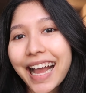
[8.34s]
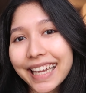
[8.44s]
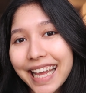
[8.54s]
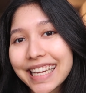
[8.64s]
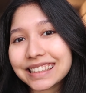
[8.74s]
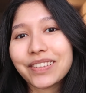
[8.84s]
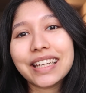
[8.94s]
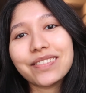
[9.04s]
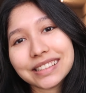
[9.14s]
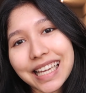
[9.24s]
Hi guys, my
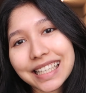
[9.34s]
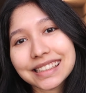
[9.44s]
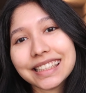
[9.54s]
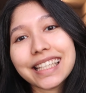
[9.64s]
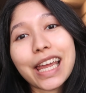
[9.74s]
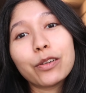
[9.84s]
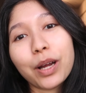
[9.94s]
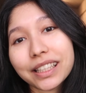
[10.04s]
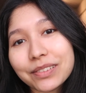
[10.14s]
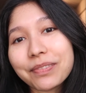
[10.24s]
name is Allison and
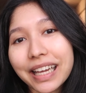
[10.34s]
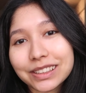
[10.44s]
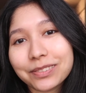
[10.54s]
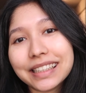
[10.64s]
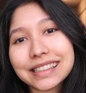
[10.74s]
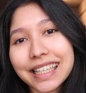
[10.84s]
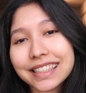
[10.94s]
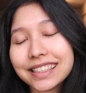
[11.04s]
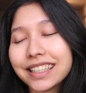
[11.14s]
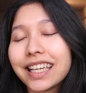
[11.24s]
welcome back to my
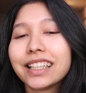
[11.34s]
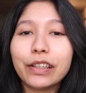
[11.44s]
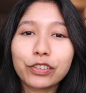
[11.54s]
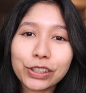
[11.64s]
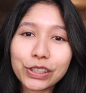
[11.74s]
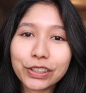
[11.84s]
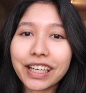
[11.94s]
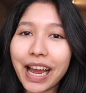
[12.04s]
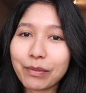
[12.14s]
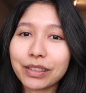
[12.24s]
channel. If you're new
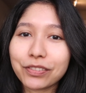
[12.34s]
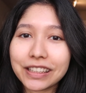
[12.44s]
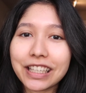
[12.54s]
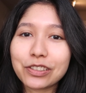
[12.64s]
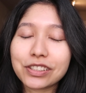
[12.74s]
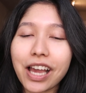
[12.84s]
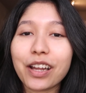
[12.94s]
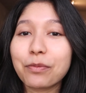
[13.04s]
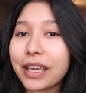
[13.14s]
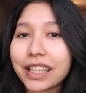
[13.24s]
here, I make videos
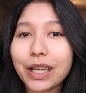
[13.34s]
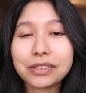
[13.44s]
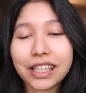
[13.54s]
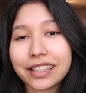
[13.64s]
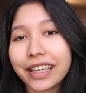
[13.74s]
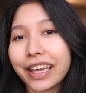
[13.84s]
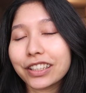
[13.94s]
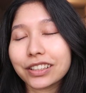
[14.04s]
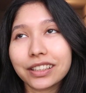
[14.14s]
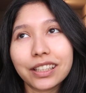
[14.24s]
on makeup,
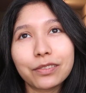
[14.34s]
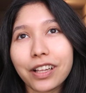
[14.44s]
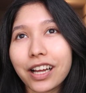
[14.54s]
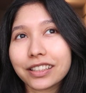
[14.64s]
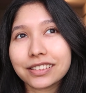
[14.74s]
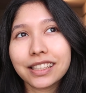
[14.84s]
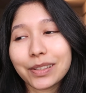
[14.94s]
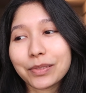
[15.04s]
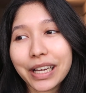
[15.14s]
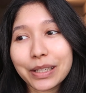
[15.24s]
skincare, cooking vlogs,
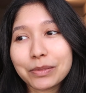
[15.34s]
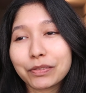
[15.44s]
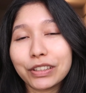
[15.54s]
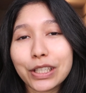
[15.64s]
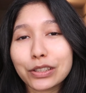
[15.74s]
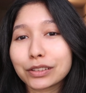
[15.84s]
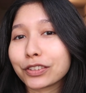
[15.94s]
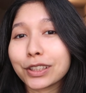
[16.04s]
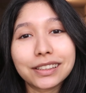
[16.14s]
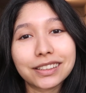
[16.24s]
sometimes videos
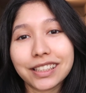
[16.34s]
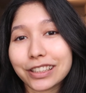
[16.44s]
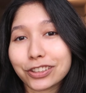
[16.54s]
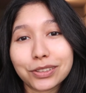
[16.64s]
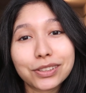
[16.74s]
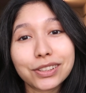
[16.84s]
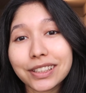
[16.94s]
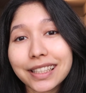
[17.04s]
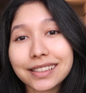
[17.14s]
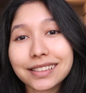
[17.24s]
for international
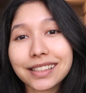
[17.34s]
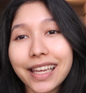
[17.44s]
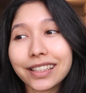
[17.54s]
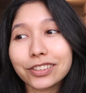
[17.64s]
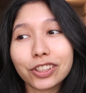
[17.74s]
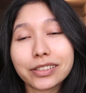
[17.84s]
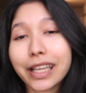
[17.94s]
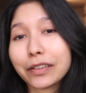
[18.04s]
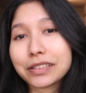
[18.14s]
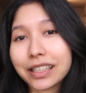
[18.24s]
students, and just
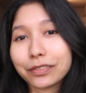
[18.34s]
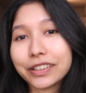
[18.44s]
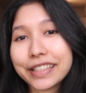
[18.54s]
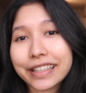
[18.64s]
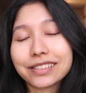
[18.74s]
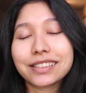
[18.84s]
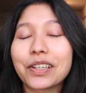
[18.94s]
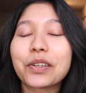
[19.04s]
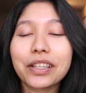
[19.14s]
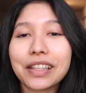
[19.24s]
lifestyle videos.
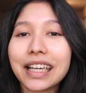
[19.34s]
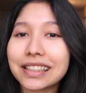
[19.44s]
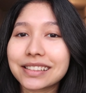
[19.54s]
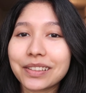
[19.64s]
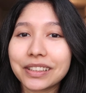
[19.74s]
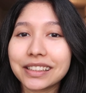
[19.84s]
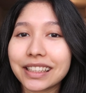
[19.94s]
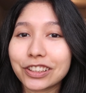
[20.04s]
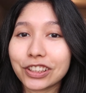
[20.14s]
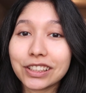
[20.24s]
So if that is something
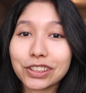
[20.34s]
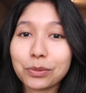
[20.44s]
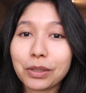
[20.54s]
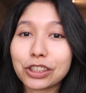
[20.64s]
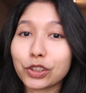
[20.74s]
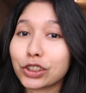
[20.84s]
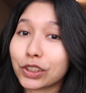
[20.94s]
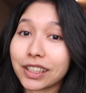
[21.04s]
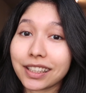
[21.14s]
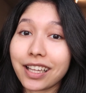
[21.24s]
that you're into, make sure to
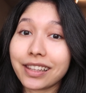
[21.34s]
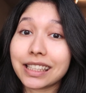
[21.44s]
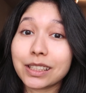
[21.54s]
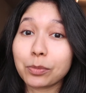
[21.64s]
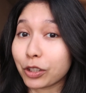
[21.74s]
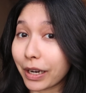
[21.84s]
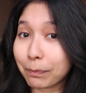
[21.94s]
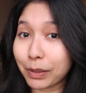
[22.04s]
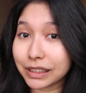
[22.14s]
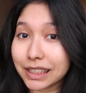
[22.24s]
click on that subscribe
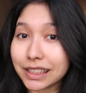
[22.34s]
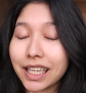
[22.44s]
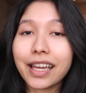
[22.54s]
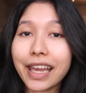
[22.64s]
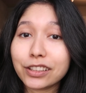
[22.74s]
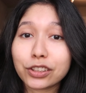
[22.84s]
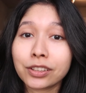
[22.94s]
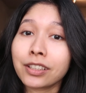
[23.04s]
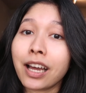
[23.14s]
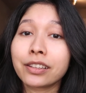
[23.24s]
button and
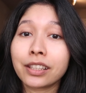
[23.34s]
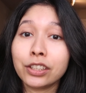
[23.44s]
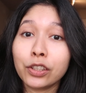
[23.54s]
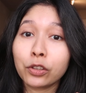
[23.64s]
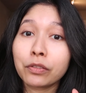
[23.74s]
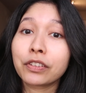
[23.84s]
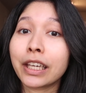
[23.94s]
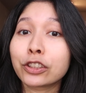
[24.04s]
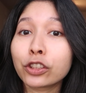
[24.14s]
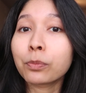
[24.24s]
turn on the
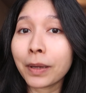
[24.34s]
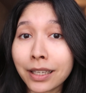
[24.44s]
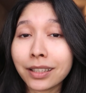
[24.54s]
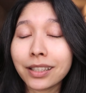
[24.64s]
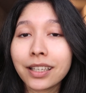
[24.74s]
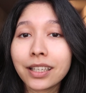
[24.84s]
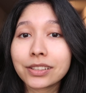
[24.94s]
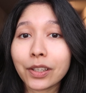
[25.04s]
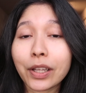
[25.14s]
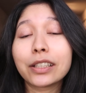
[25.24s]
notification bell
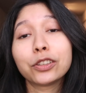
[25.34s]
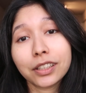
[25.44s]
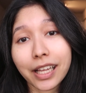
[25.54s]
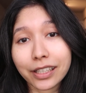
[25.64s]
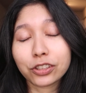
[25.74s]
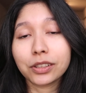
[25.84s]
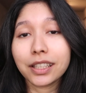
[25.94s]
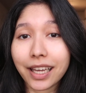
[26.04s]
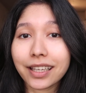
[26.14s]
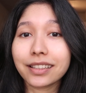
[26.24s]
so that you'll actually
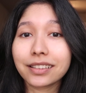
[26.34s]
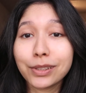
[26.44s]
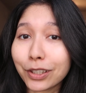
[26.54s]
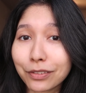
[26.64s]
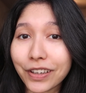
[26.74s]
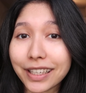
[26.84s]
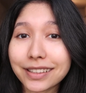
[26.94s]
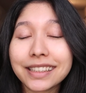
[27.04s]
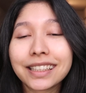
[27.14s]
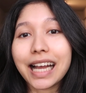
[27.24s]
get notified.